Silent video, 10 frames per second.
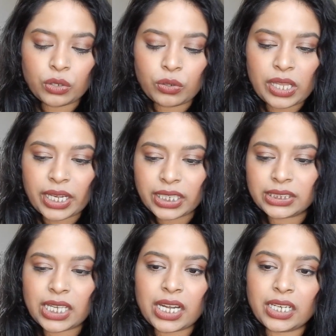So like
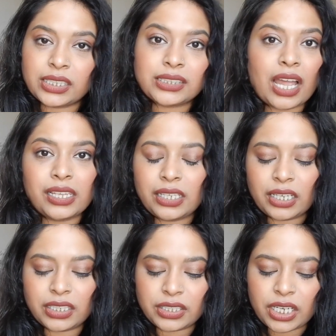I said, it is
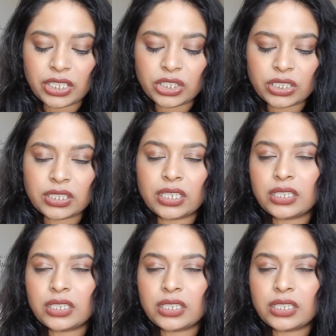highly contagious.